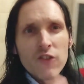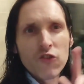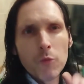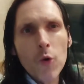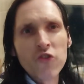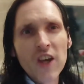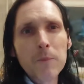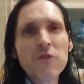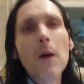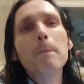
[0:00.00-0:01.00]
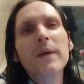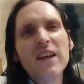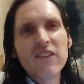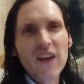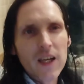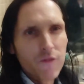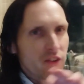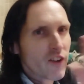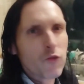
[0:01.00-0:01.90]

is small tips, big savings.